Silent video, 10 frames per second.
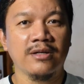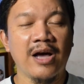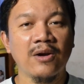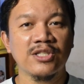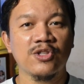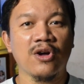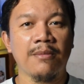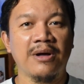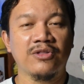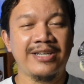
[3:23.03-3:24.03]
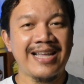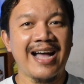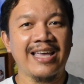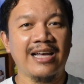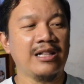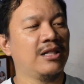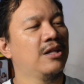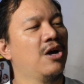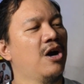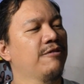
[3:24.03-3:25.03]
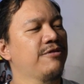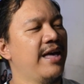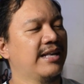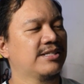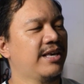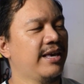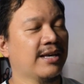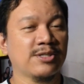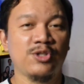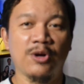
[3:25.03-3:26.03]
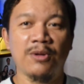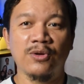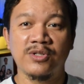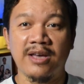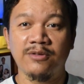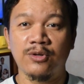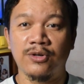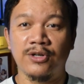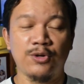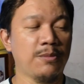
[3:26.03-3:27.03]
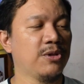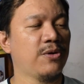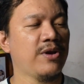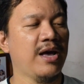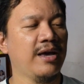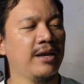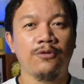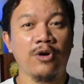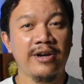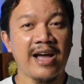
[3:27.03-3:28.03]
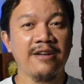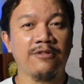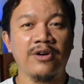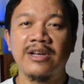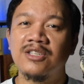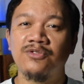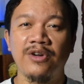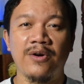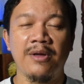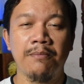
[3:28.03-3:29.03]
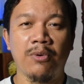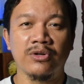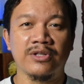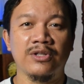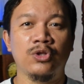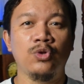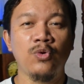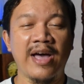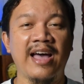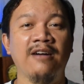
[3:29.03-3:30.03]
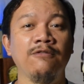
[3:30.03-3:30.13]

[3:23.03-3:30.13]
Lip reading: Now let's talk about the dial of the SKX 007 or the 009. For a diver, it is very important to have